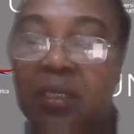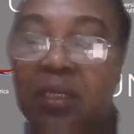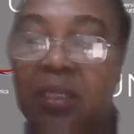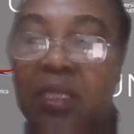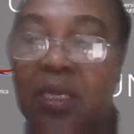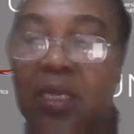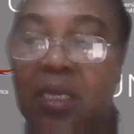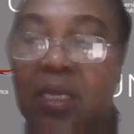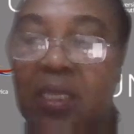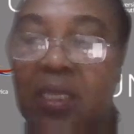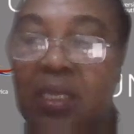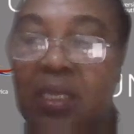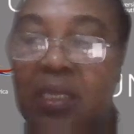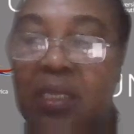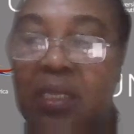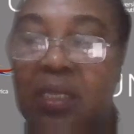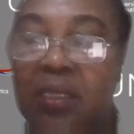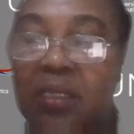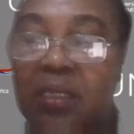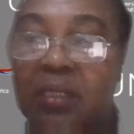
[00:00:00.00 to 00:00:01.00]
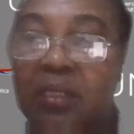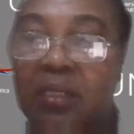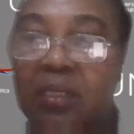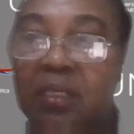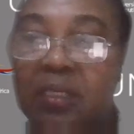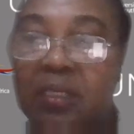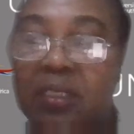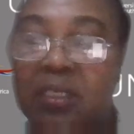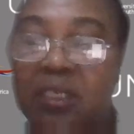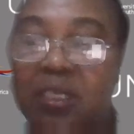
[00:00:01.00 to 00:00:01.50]
the
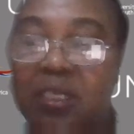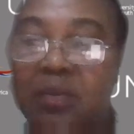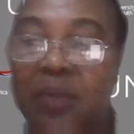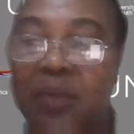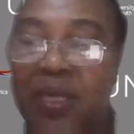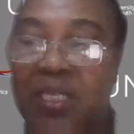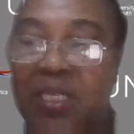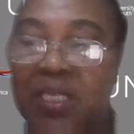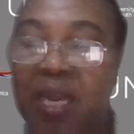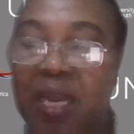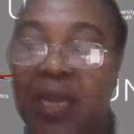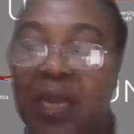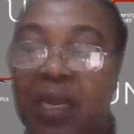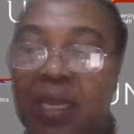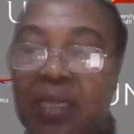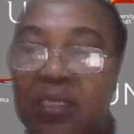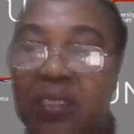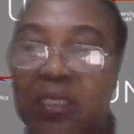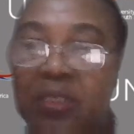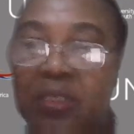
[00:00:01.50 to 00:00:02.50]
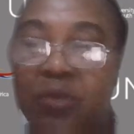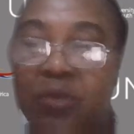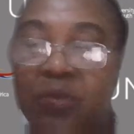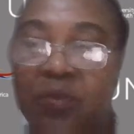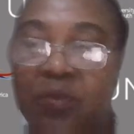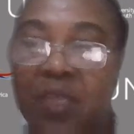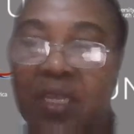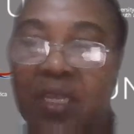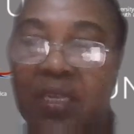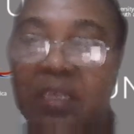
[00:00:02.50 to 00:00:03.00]
systematic analysis
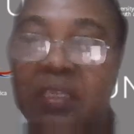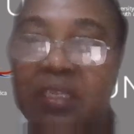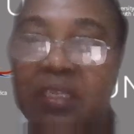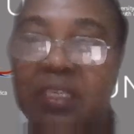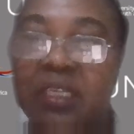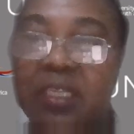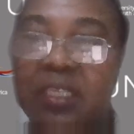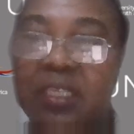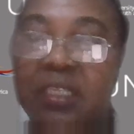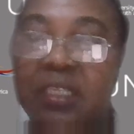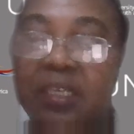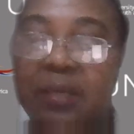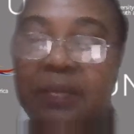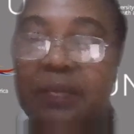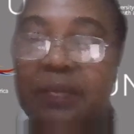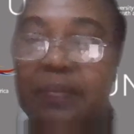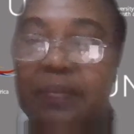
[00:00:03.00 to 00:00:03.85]
of that literature.